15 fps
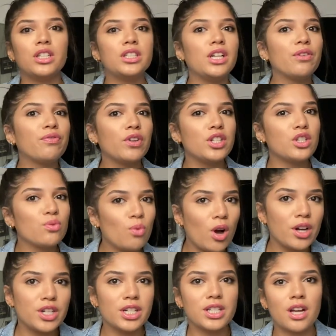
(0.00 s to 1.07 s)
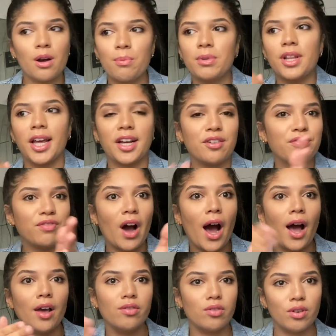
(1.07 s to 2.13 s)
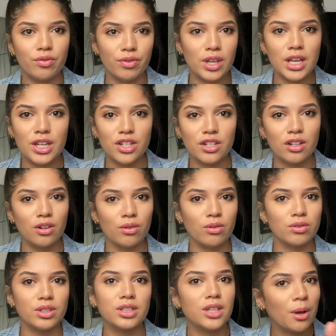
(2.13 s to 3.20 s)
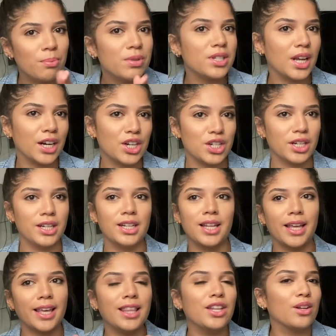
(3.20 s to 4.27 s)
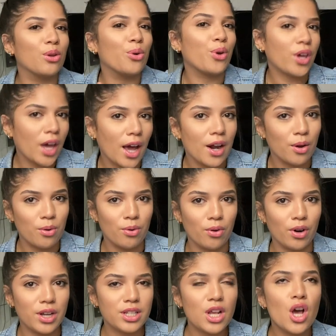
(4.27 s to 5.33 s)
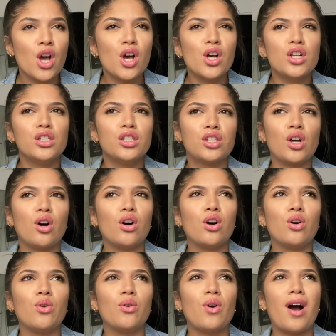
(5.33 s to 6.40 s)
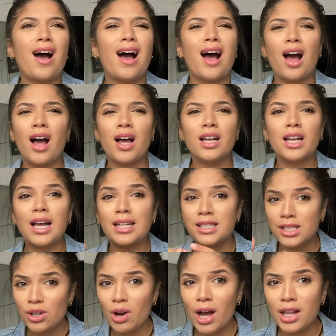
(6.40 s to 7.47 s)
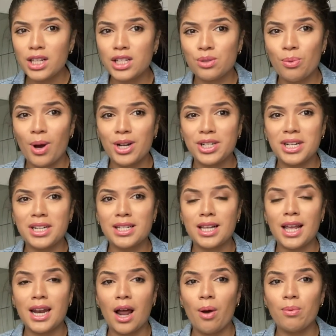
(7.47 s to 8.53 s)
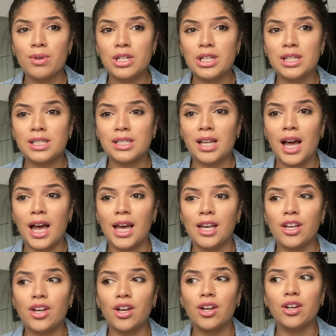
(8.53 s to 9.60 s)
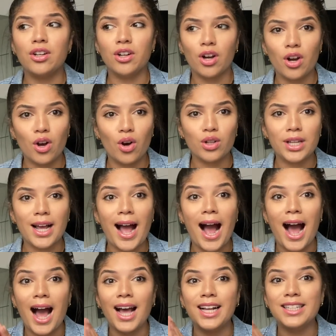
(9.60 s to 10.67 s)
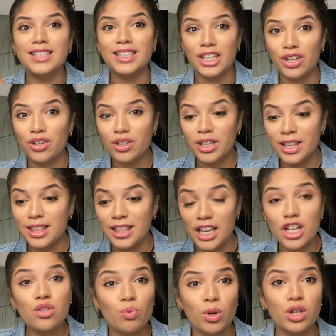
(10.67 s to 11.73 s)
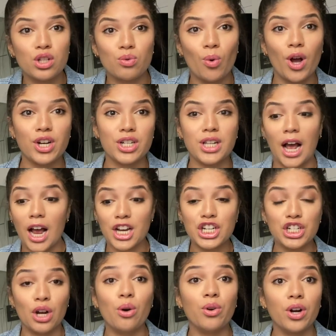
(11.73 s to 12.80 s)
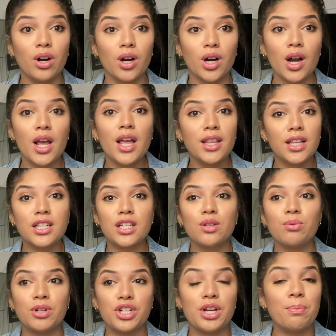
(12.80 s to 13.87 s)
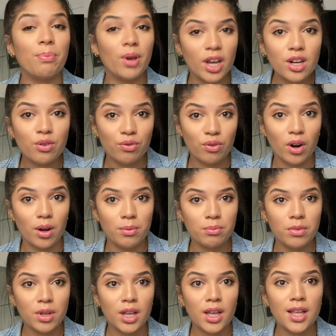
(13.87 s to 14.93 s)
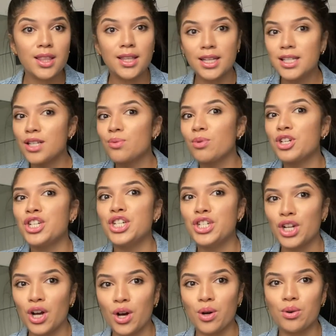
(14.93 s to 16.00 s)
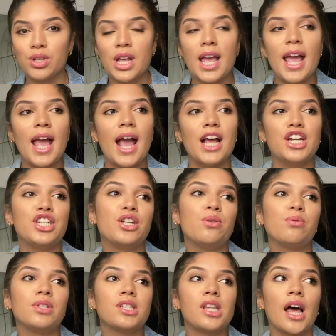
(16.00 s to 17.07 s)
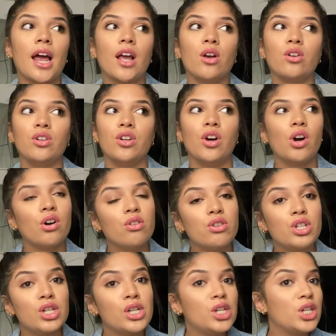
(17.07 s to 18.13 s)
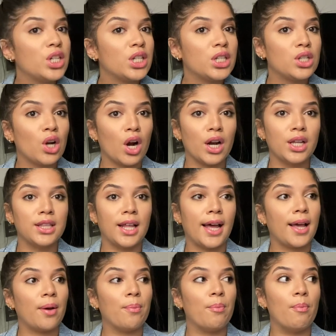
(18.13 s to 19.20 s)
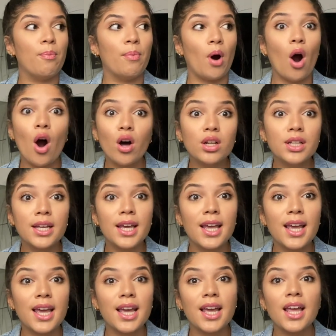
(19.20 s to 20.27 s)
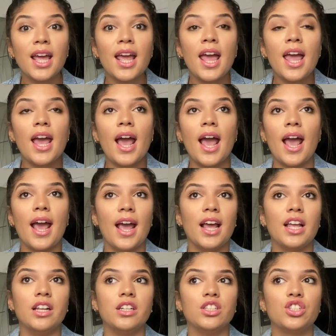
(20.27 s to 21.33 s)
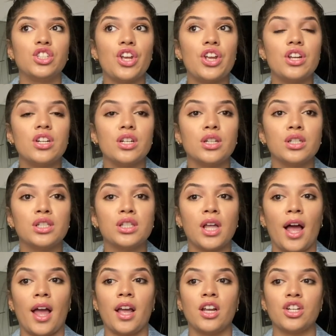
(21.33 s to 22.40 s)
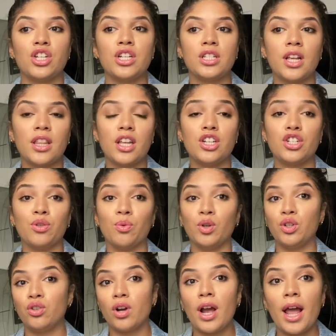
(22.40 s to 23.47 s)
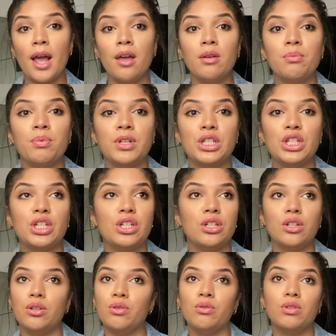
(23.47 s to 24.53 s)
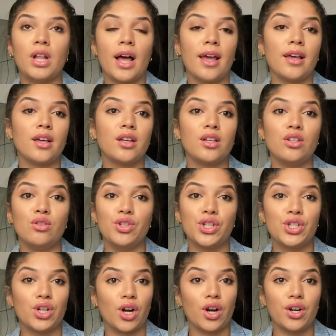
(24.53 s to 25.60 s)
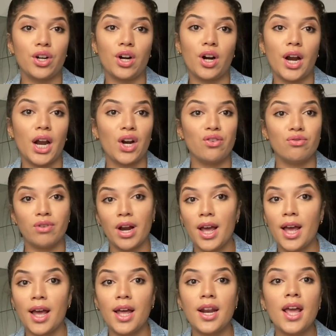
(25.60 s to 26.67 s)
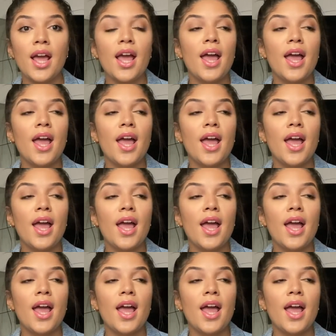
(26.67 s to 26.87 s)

Different swatches come with like five of each little subsection, like in their little categories. So I still had the swatches and I was just like, girl, like I literally, these were the swatches I showed her. This is what she picked from. This is what she chose. And she was like, no, she just started like bawling. And she just like, she said that you were great, but you like, you just turned her hair red.